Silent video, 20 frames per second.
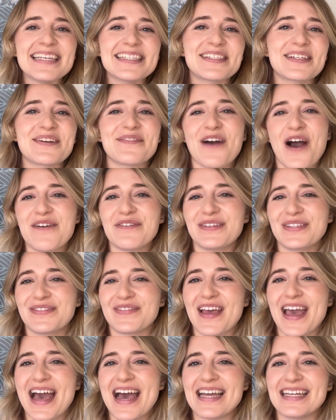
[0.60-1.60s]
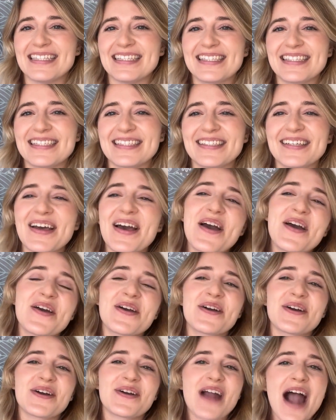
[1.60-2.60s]
Survivors fans!
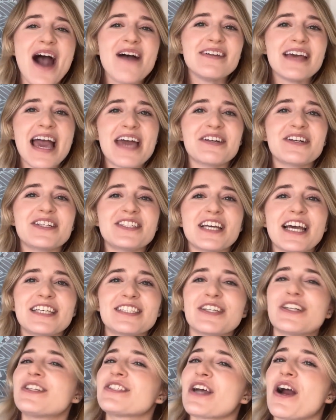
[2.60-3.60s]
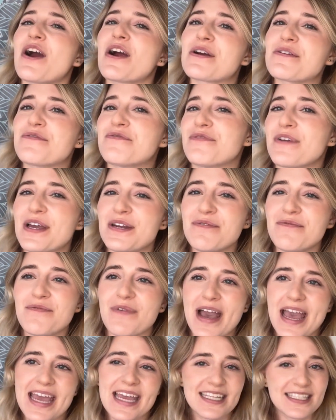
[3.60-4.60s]
Crowd energizers are a fun
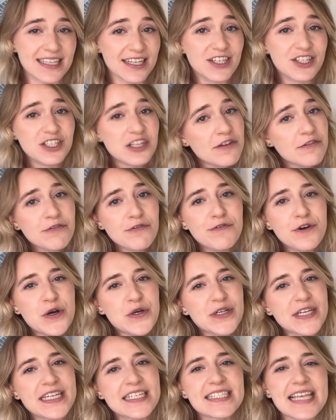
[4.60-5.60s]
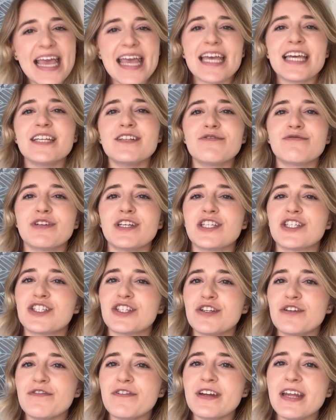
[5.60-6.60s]
way to shift focus and
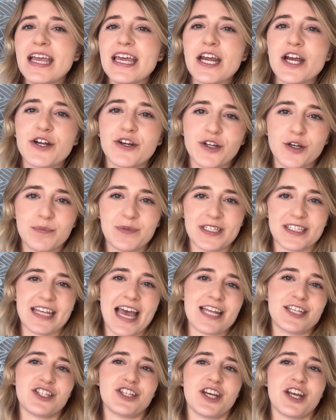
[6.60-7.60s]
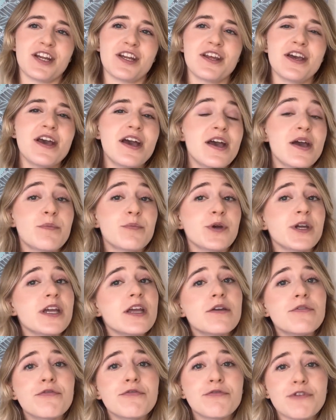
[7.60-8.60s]
rejuvenate a group's attention,
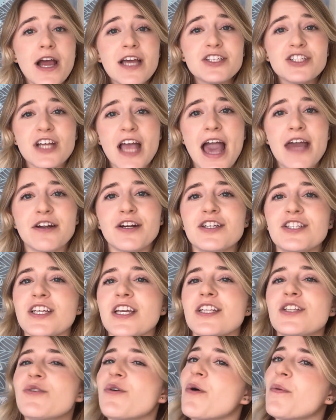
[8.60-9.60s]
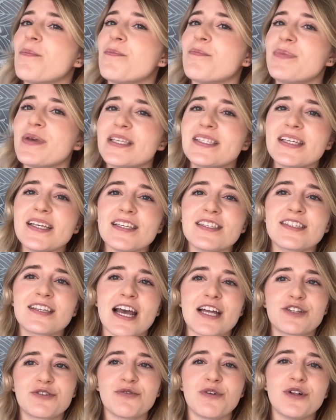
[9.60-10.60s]
bringing fresh energy to a busy
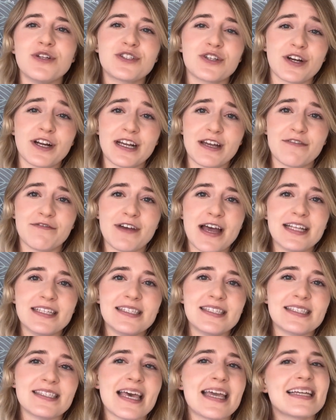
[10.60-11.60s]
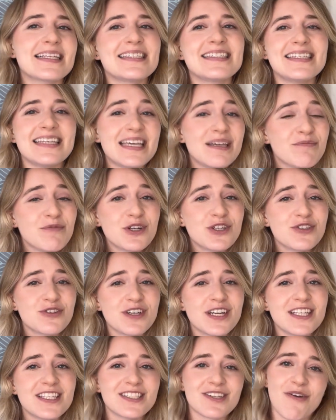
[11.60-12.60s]
schedule during events like team
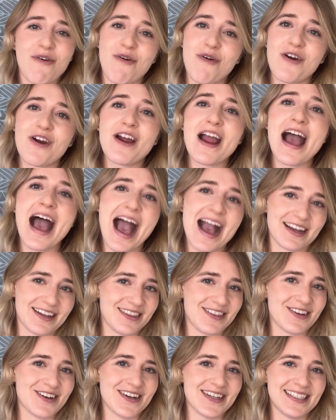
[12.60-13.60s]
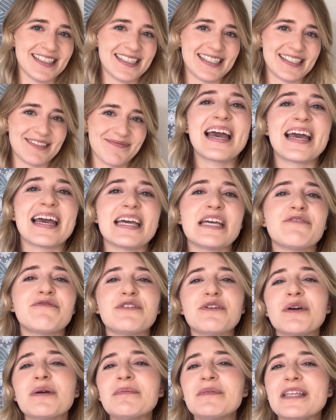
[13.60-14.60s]
retreats or hackathons. If
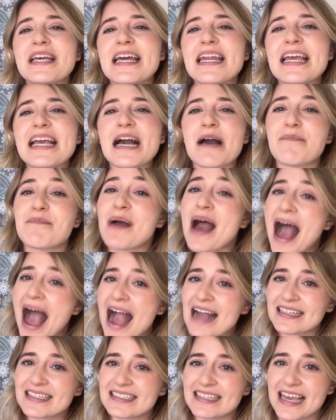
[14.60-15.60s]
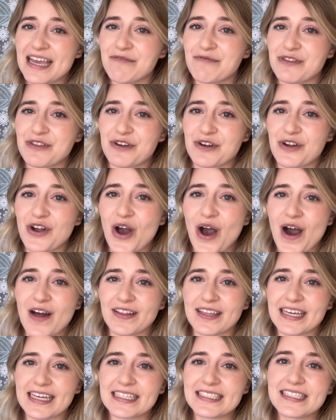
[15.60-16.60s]
you're planning a packed day with your
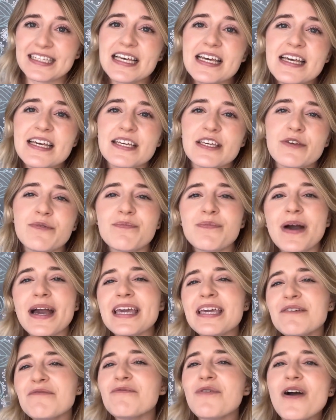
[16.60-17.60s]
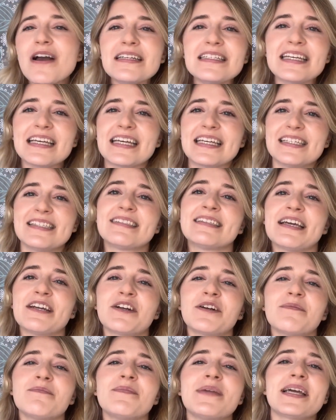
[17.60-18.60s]
colleagues, you might want to
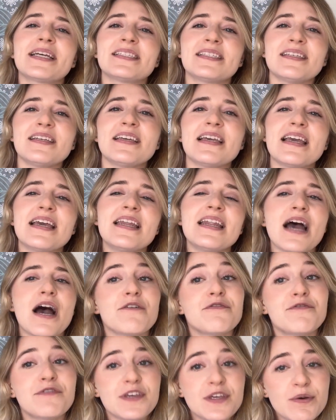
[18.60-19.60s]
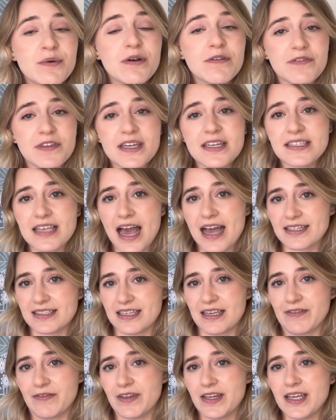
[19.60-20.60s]
consider mixing in a few of these
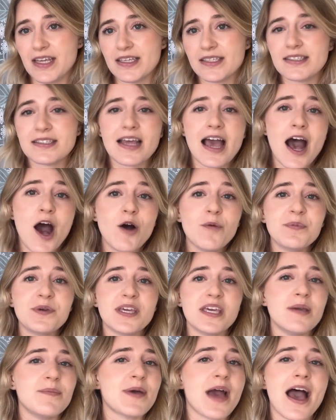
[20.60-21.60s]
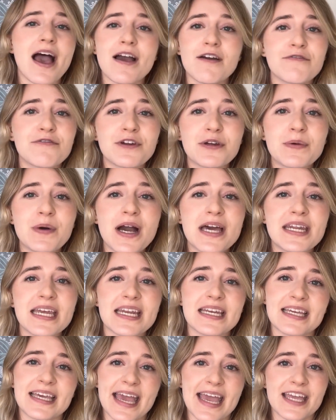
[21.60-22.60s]
activities to help keep everyone
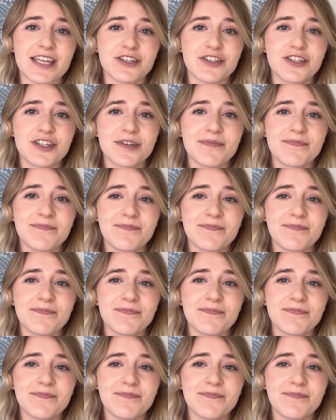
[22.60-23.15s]
engaged.